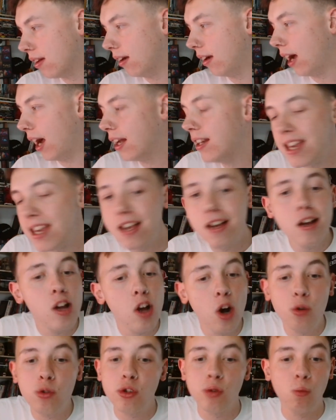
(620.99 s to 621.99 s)
And he can
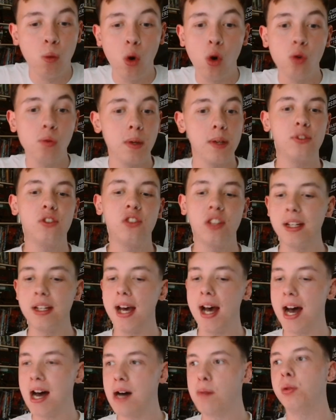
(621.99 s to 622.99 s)
go to war. We've seen
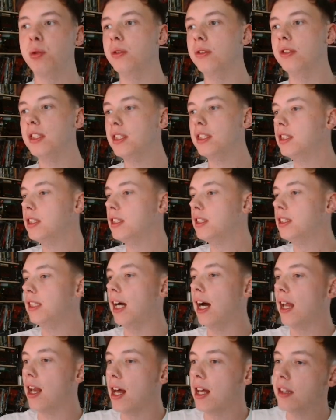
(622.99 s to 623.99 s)
it happen.
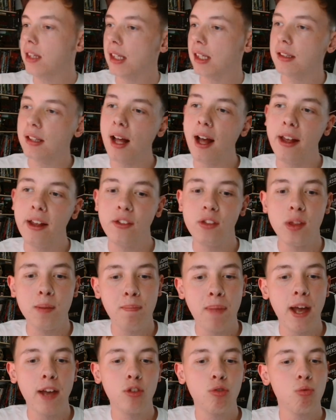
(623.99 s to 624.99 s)
And I think that is the
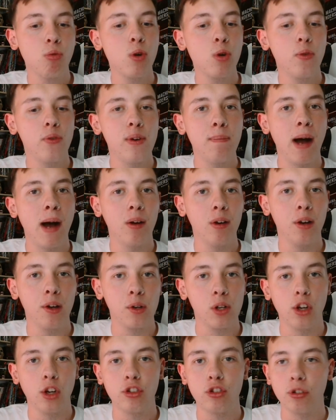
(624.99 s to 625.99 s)
best route for Paulo
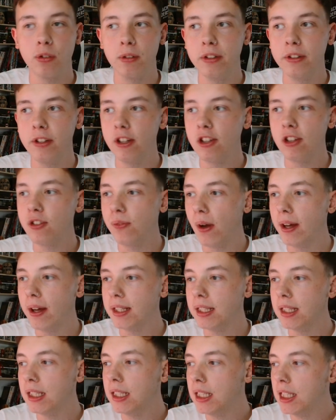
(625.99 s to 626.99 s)
Costa in this
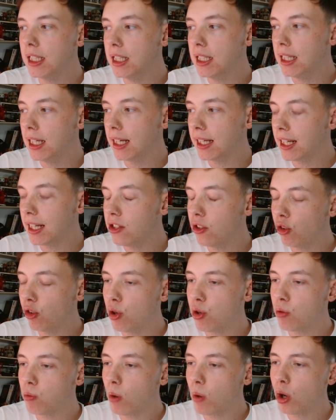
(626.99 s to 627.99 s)
fight. Against
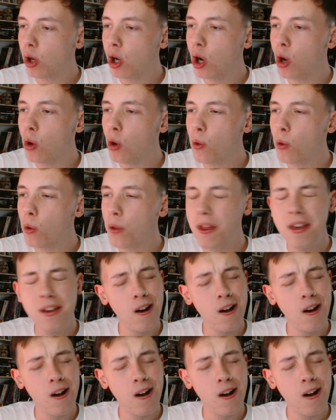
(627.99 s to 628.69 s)
Luke Rockhold, he kind